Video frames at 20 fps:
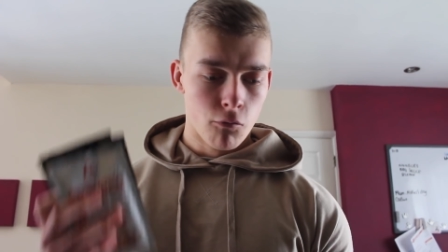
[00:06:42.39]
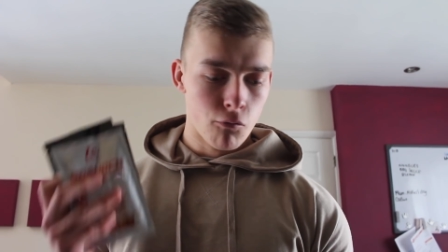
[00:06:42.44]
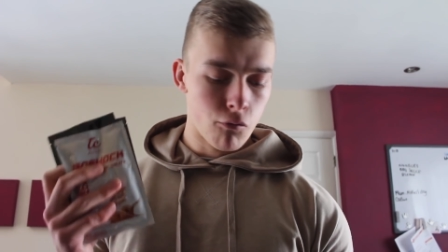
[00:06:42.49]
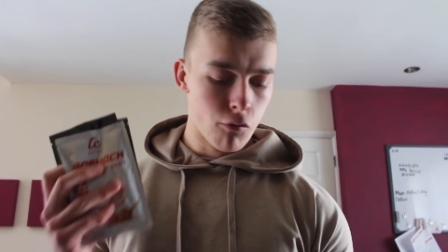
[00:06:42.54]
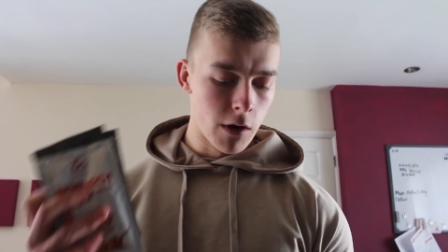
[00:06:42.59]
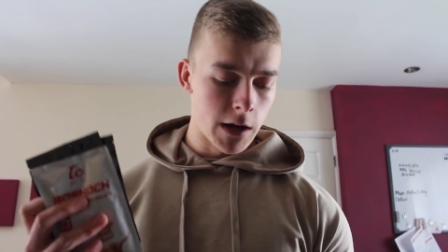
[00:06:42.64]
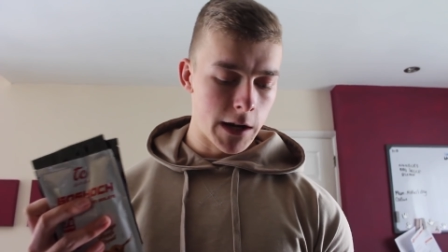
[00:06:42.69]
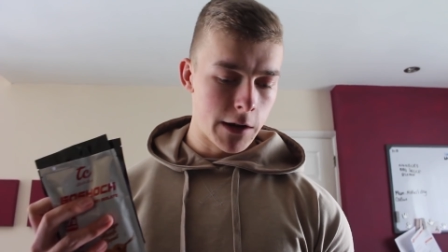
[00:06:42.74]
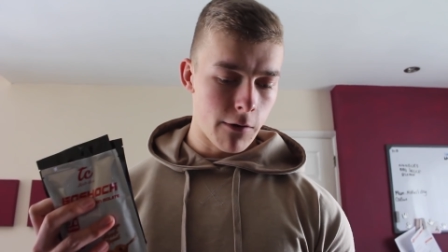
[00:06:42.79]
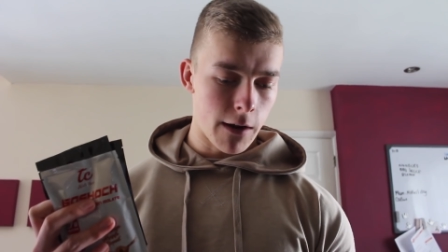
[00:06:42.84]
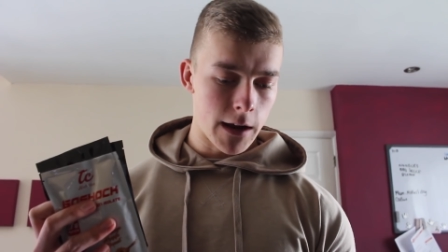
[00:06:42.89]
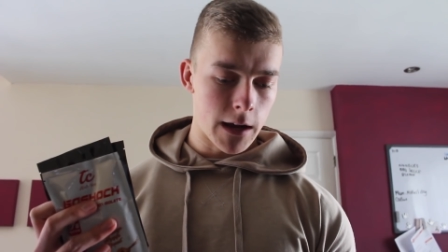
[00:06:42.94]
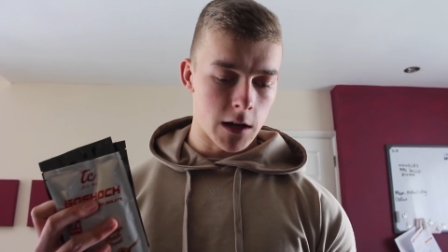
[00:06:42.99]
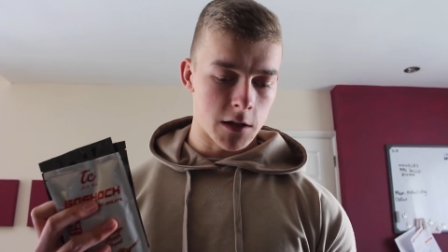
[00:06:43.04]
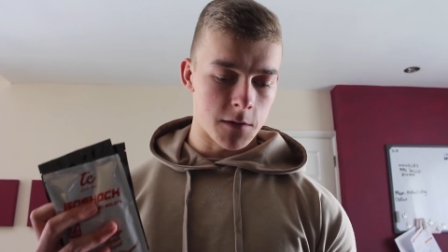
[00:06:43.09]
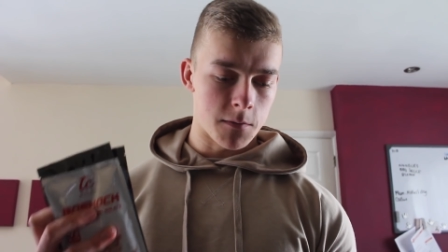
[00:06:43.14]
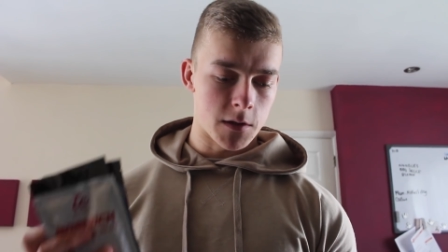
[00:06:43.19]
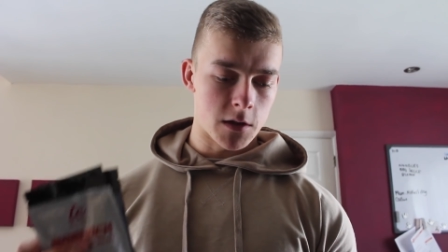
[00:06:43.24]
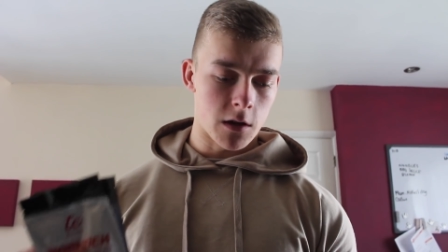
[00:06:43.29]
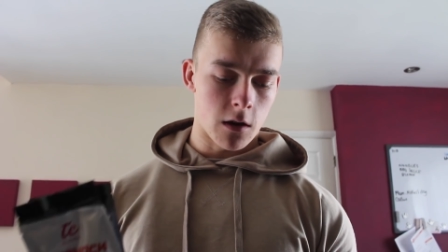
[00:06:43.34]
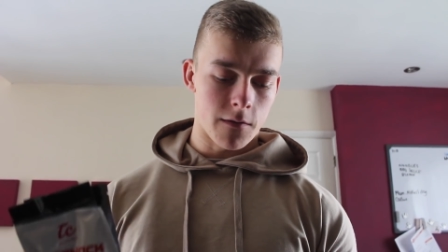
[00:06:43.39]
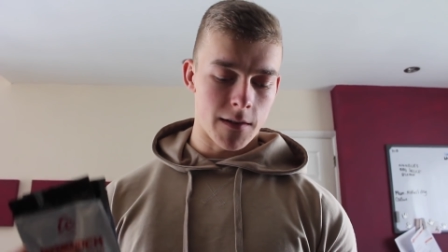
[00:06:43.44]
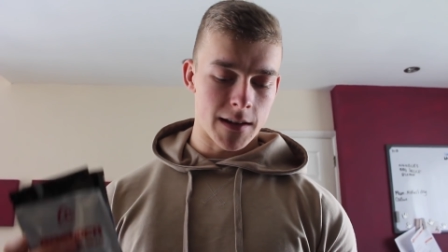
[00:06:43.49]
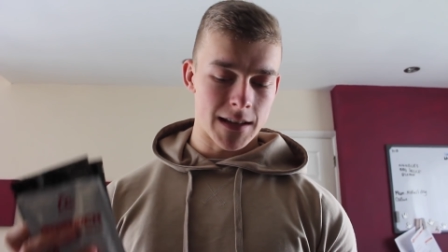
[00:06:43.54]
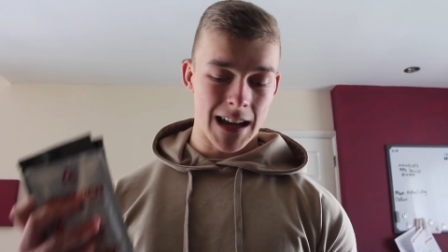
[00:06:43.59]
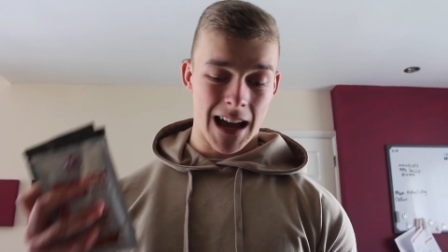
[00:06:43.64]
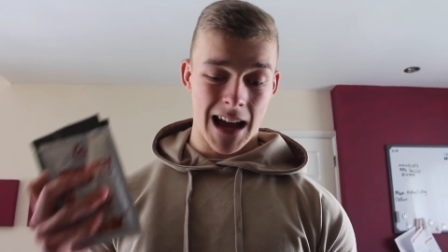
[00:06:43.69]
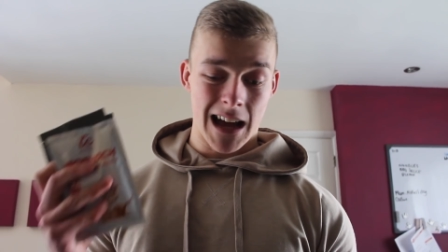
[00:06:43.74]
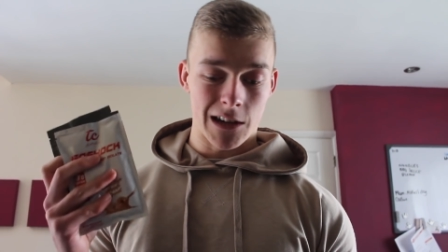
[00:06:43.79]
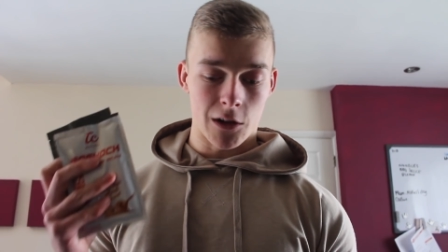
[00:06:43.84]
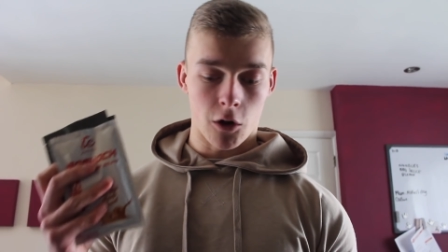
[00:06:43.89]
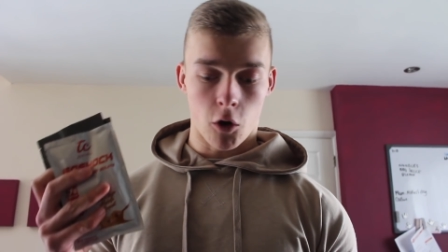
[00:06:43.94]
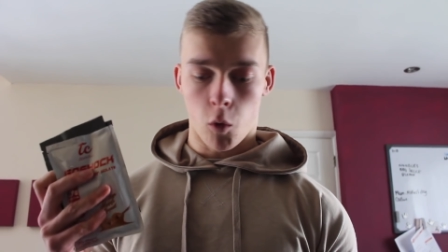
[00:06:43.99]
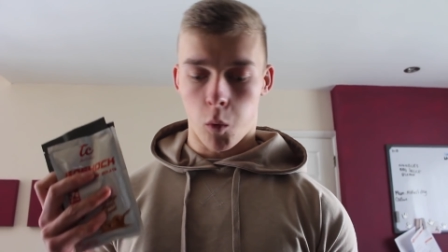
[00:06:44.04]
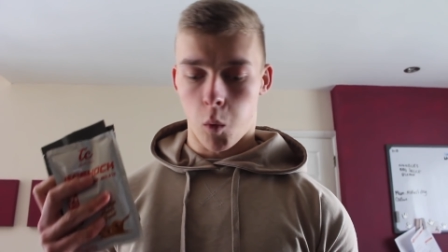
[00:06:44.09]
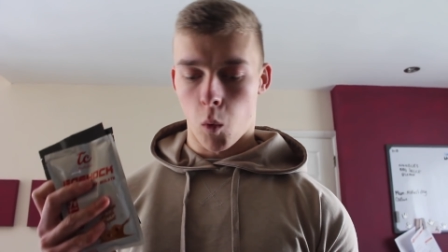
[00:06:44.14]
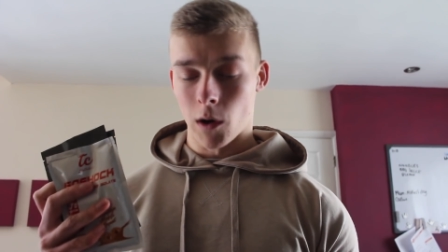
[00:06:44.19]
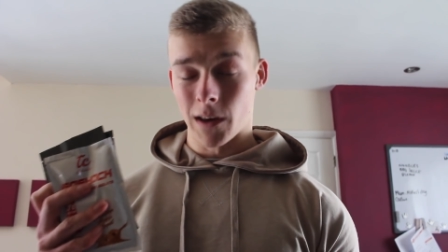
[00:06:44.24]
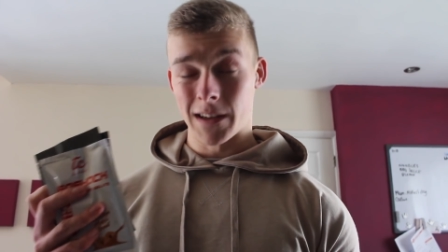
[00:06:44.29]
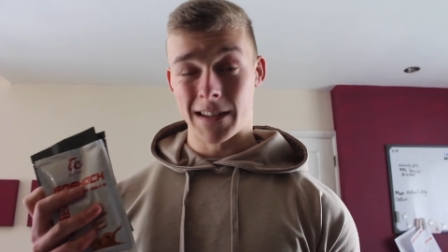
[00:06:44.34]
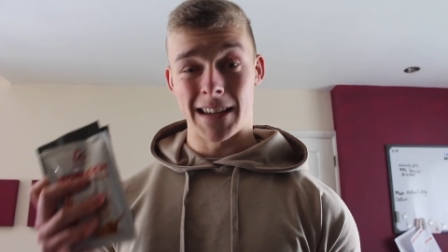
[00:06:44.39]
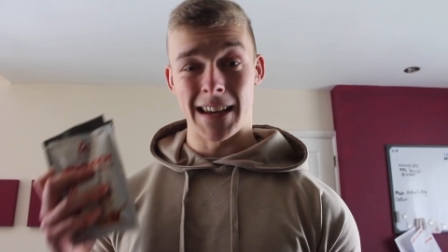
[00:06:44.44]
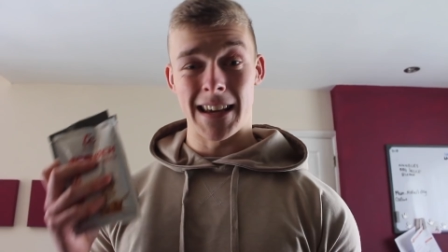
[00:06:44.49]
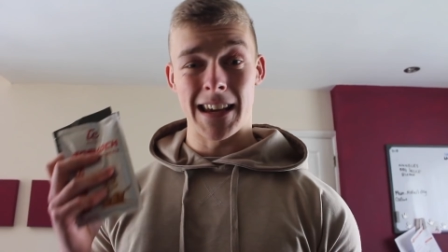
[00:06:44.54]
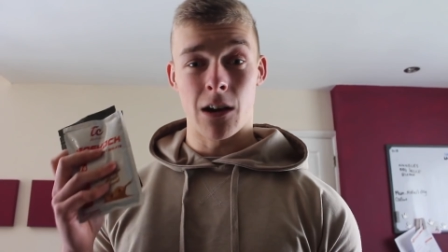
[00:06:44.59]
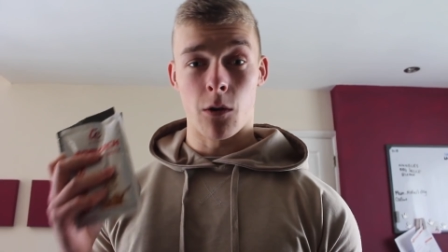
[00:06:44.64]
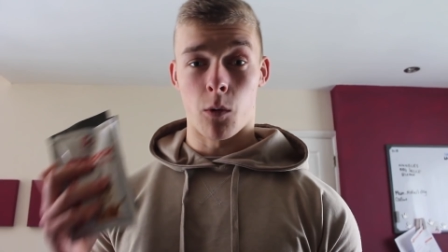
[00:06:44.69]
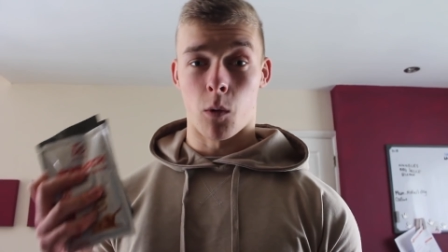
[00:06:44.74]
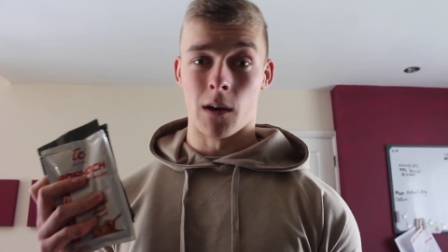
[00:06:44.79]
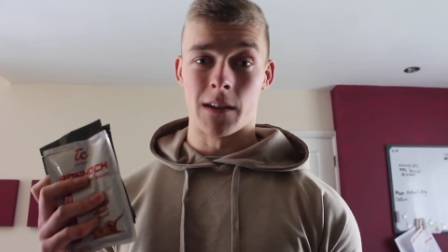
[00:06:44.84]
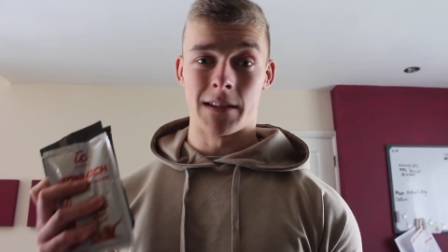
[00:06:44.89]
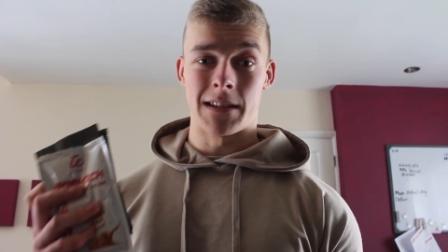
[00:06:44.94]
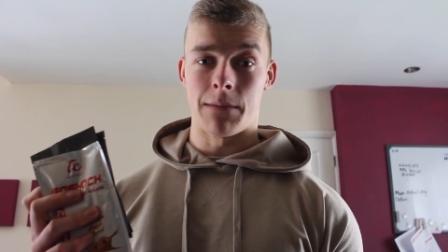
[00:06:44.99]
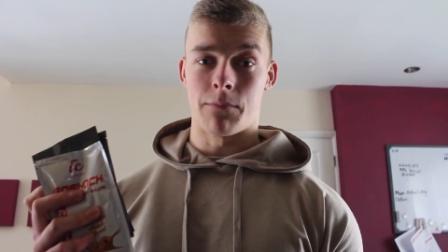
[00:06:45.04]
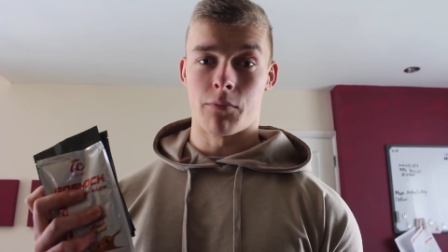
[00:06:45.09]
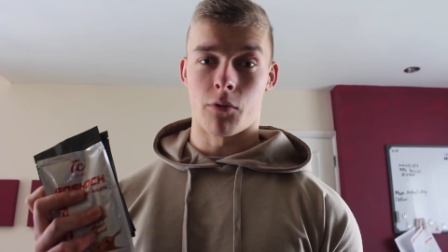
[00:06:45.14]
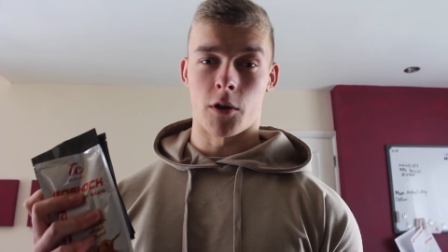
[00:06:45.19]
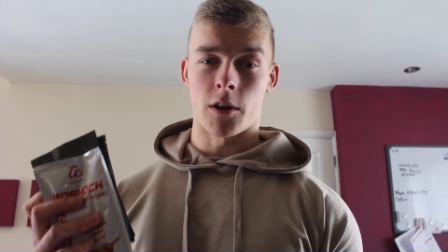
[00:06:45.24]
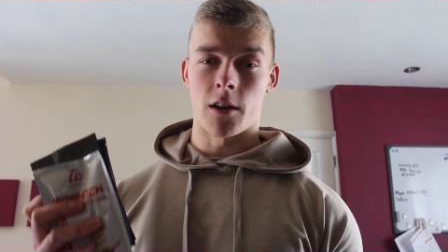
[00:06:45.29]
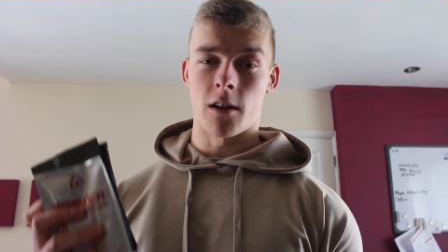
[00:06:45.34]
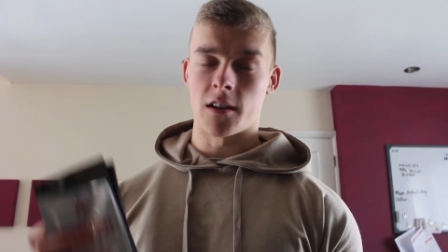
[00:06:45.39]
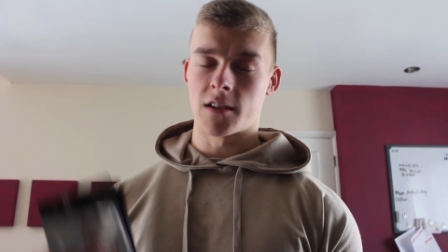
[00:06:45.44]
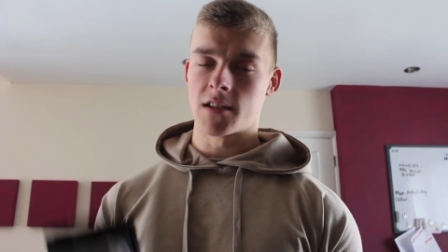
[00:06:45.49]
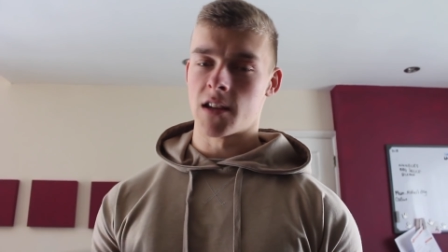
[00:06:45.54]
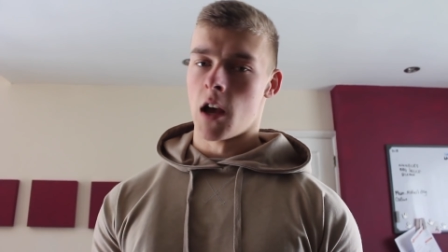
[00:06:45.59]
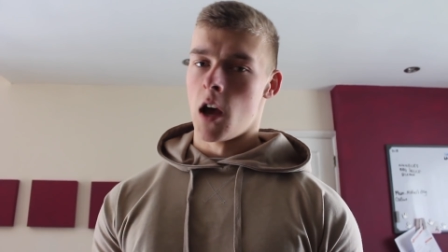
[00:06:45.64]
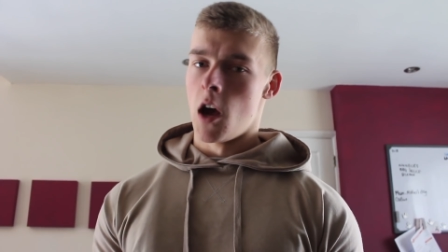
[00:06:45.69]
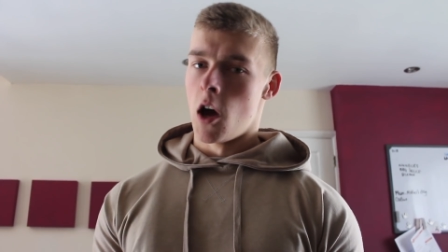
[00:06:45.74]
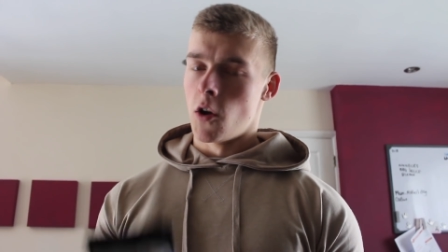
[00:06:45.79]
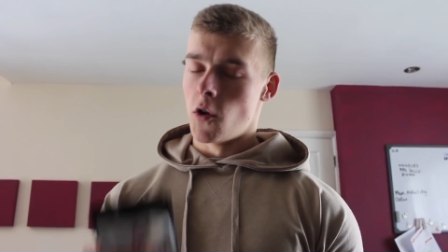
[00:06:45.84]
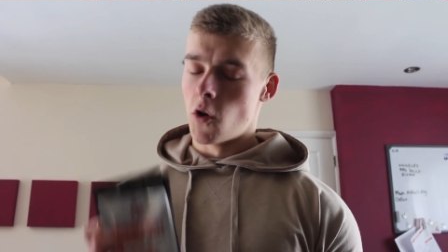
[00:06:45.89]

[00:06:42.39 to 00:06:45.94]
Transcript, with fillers: really great customer service and quality, quality products.